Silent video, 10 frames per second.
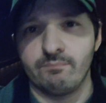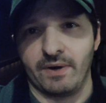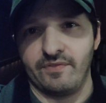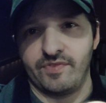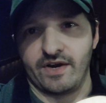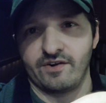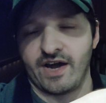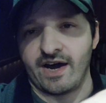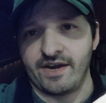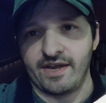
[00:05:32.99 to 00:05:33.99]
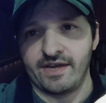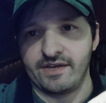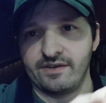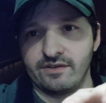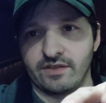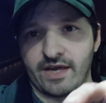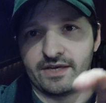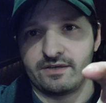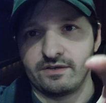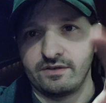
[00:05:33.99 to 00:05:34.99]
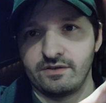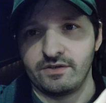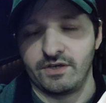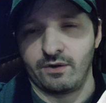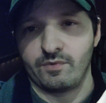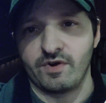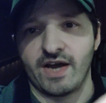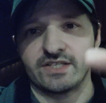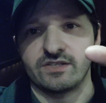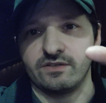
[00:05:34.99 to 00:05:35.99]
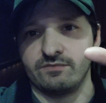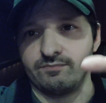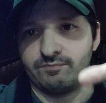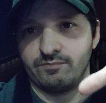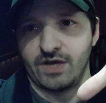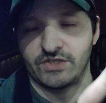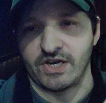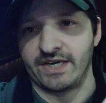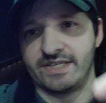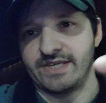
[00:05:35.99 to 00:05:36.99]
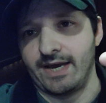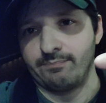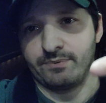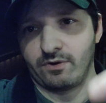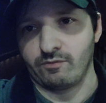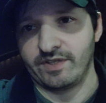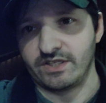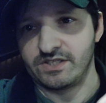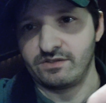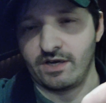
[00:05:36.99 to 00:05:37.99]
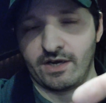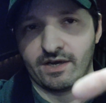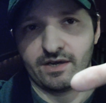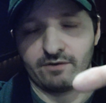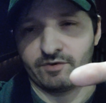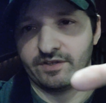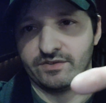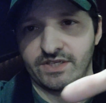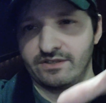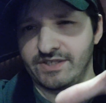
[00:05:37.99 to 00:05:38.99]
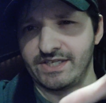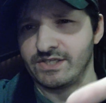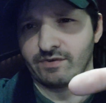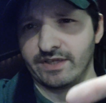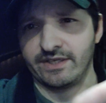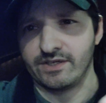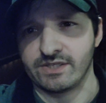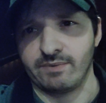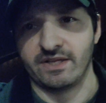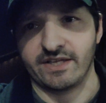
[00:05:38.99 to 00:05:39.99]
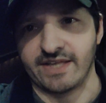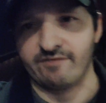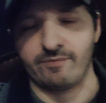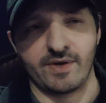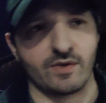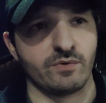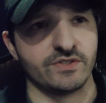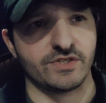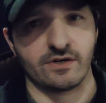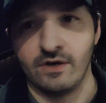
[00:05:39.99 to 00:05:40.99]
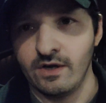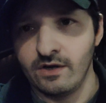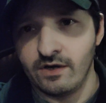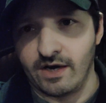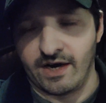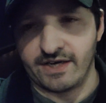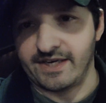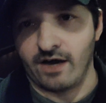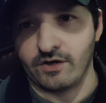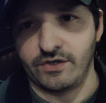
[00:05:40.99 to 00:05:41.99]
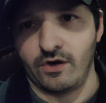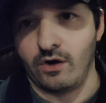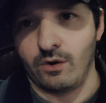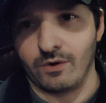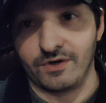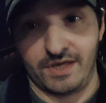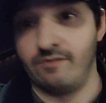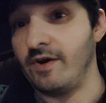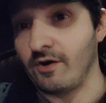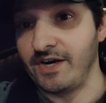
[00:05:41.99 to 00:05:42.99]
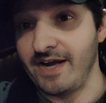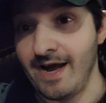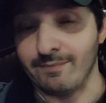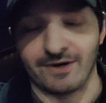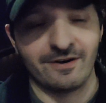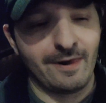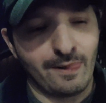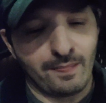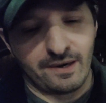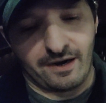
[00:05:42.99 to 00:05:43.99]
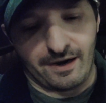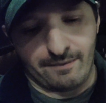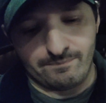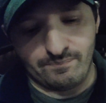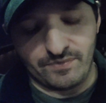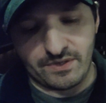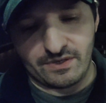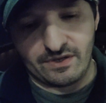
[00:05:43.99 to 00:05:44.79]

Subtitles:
but they're not they're not a Johnny Depp or Daisy Ridley or somebody like that from the other ones, or Gal Gadot or even Arnie Hammer. You